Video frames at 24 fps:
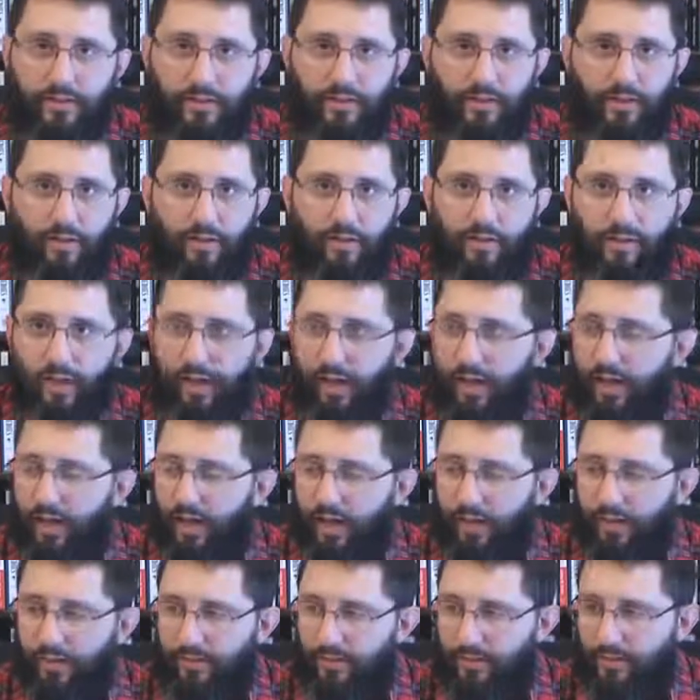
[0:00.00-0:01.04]
You know, I
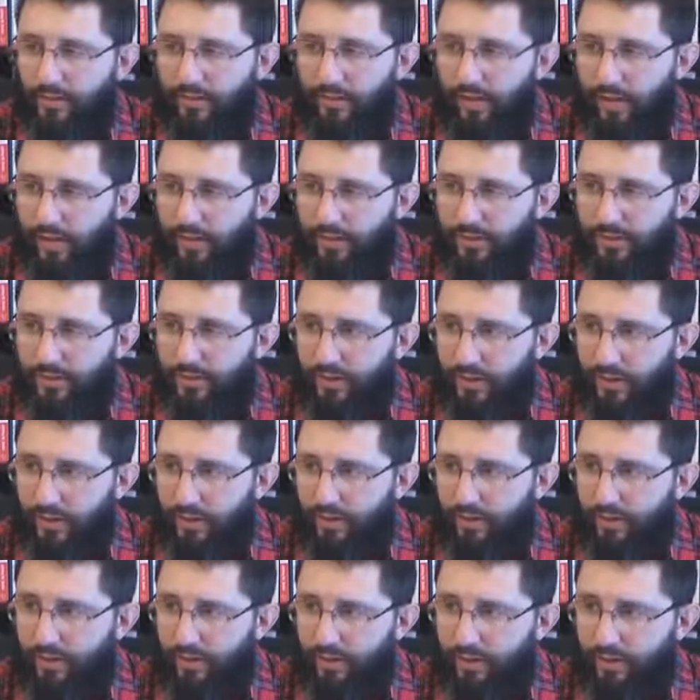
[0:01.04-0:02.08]
I, I just I
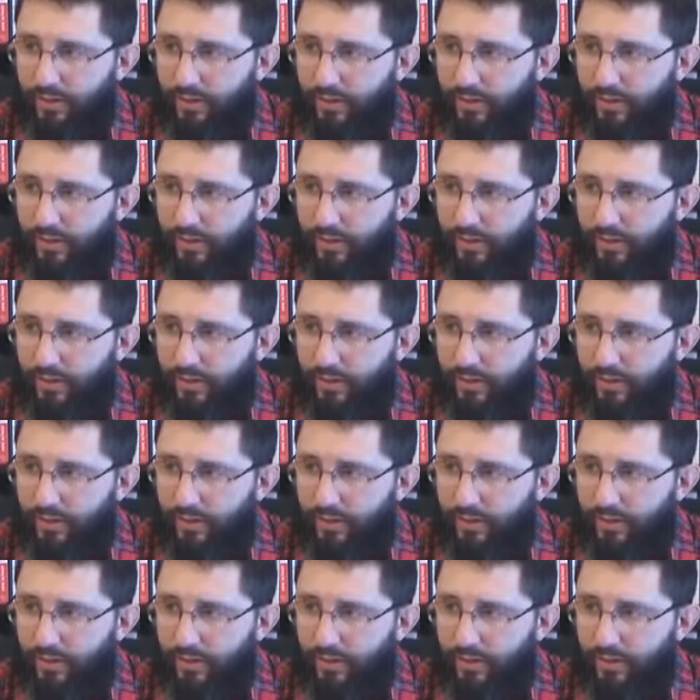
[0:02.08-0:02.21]
go to her